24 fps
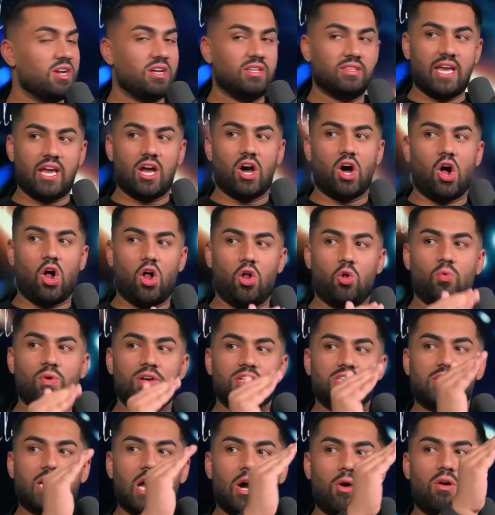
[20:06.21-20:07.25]
Wow. They
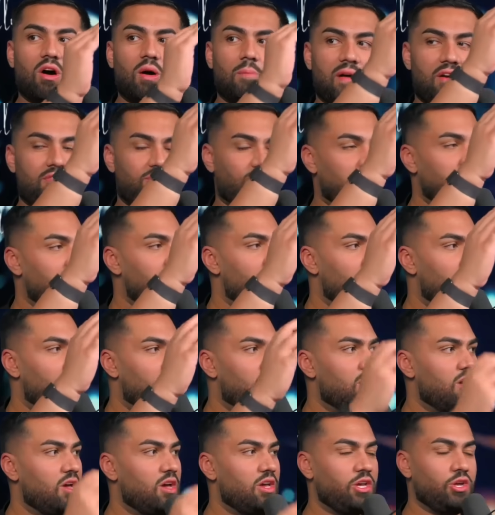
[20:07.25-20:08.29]
always go up every
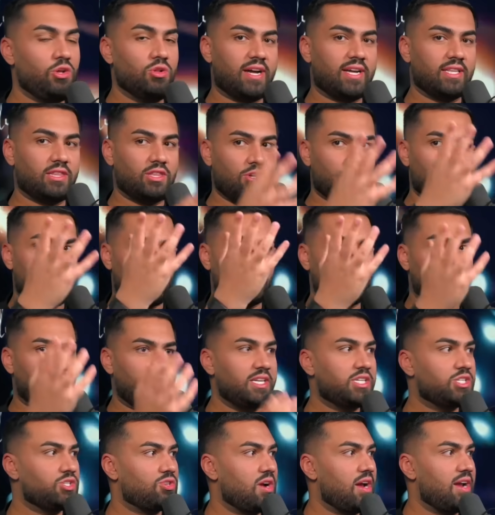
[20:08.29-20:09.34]
year. You look at the
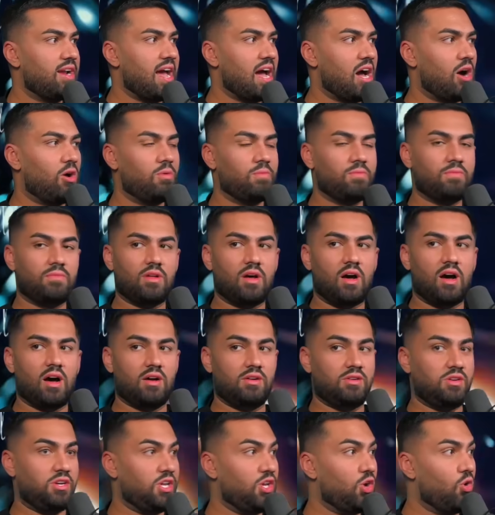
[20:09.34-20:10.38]
Northeast right now,
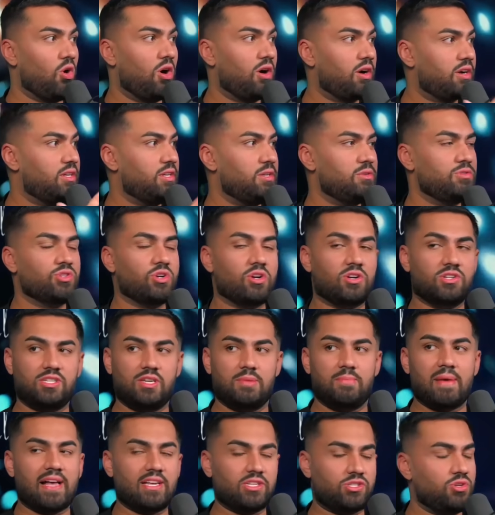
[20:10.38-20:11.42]
uh, New York, New
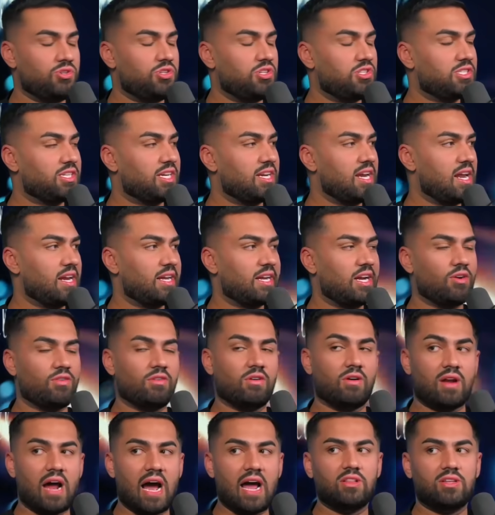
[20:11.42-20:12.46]
Jersey, Massachusetts, mm. Connecticut, yeah.
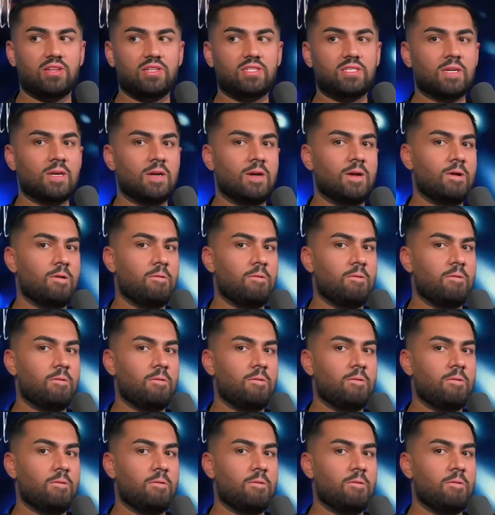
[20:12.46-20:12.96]
Rhode Island.